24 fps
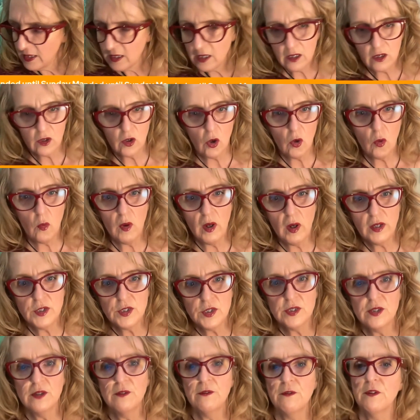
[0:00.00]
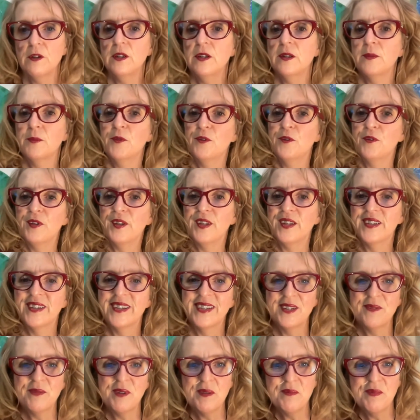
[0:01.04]
it, go watch the Frida movie. It
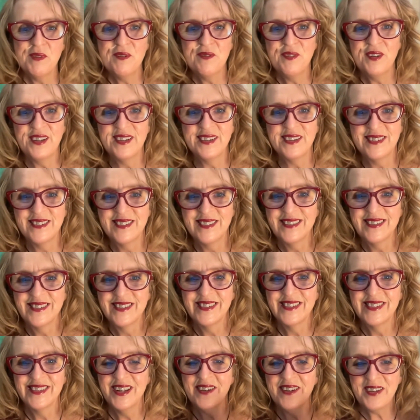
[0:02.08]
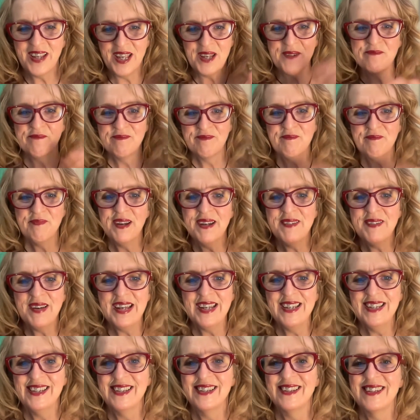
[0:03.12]
might be fun. Okay, bye
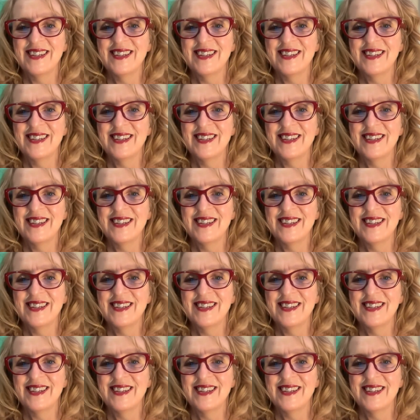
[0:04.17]
bye.